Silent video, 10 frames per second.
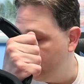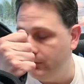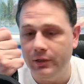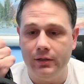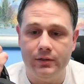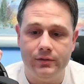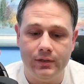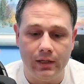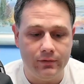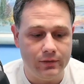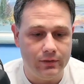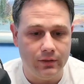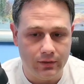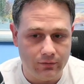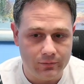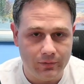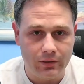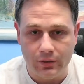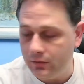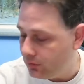because that used a USB
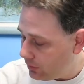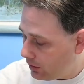dongle.